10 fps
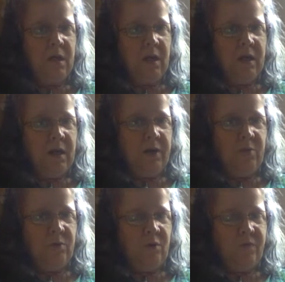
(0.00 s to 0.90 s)
And I
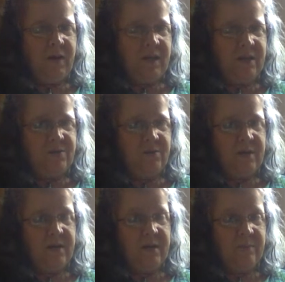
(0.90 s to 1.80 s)
don't know if I
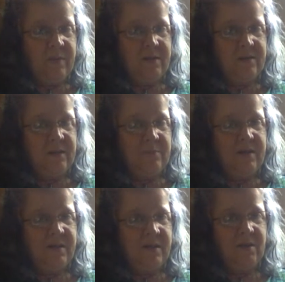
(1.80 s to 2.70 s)
canceled, ended up canceling my
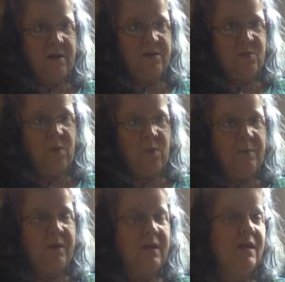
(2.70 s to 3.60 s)
TikTok as well,
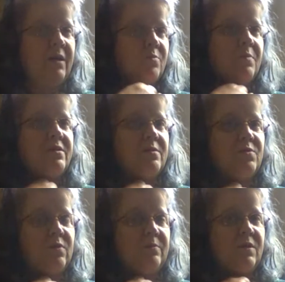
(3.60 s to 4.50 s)
but I canceled my
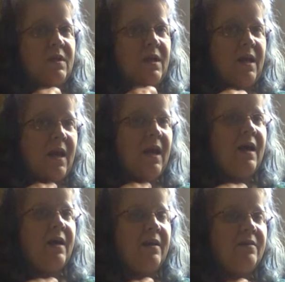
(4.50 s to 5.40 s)
subscription that I
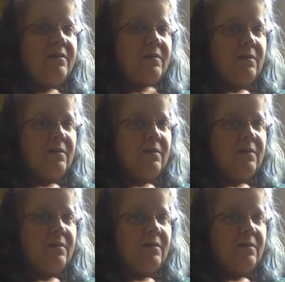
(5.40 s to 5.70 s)
had